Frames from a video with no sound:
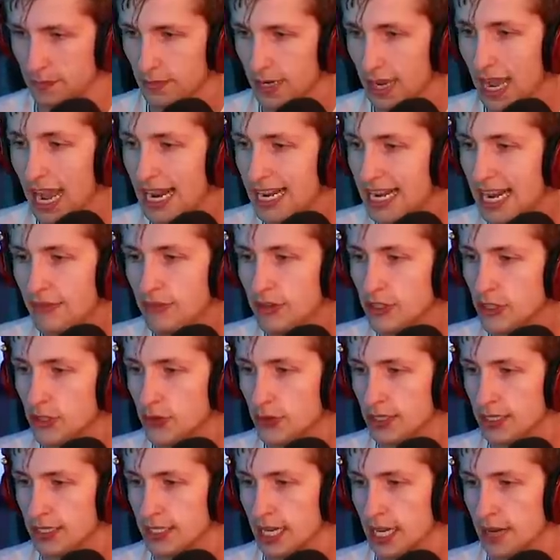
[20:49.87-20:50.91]
I never do
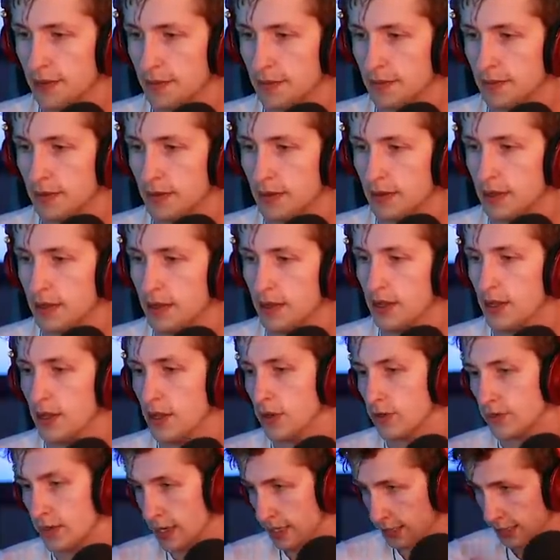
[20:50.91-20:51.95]
it in time.
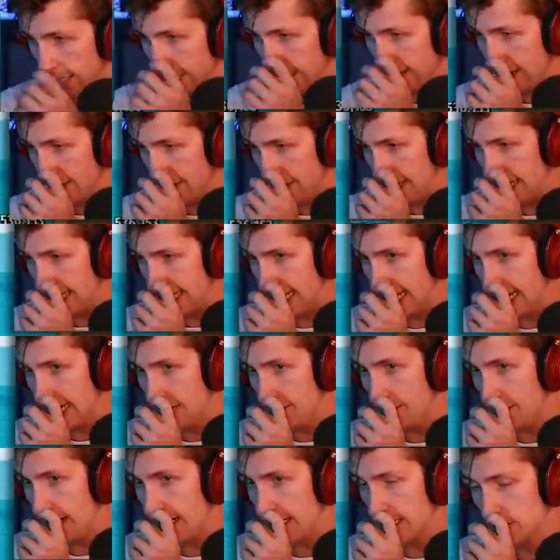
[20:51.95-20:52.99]
Right, like, if I can,
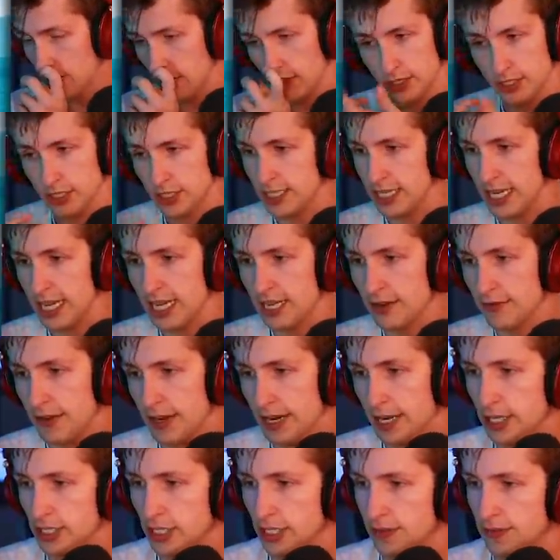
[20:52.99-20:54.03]
might as well just take
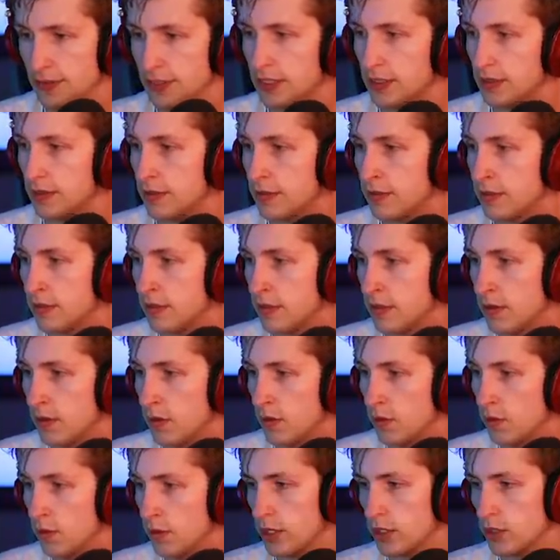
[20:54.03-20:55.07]
advantage of it.
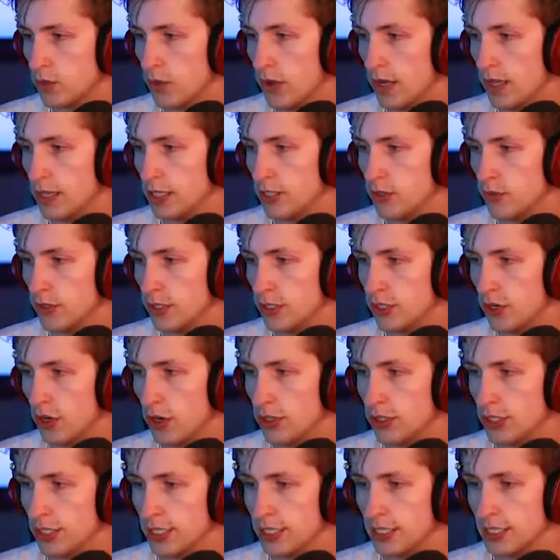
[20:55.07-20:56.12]
Because while it's
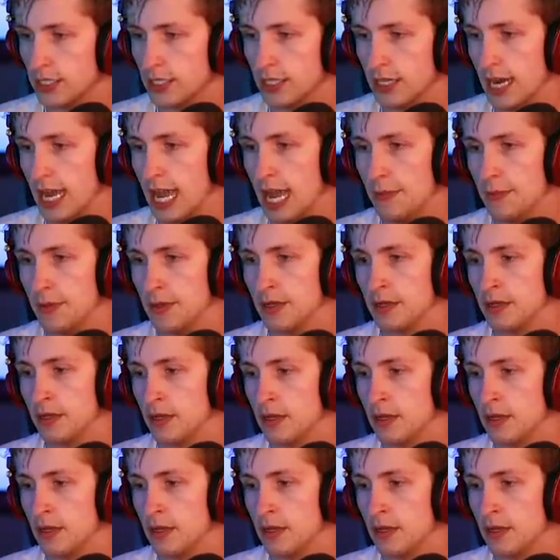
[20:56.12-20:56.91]
recharging, it's gonna happen.